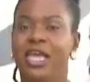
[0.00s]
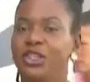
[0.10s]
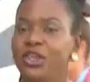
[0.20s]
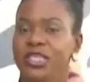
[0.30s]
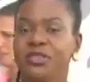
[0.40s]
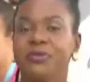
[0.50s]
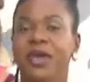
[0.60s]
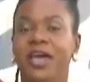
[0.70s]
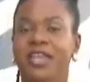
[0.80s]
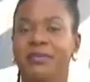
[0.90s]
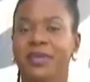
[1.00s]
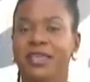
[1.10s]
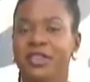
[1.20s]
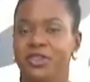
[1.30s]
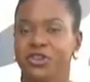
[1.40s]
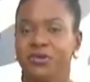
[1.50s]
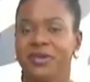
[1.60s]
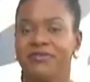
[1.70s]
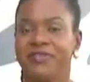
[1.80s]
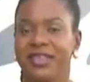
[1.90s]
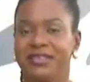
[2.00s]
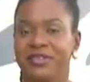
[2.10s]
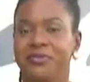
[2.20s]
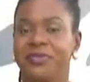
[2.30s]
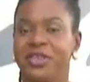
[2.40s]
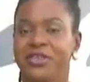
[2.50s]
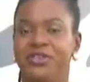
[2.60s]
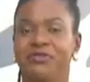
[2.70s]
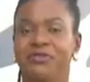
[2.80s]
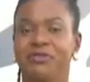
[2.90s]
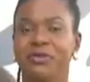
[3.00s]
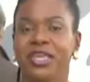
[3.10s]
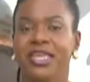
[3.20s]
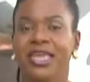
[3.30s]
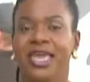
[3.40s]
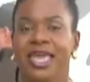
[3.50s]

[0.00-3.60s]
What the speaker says: Just behind me, the German vessel Mingschiff 3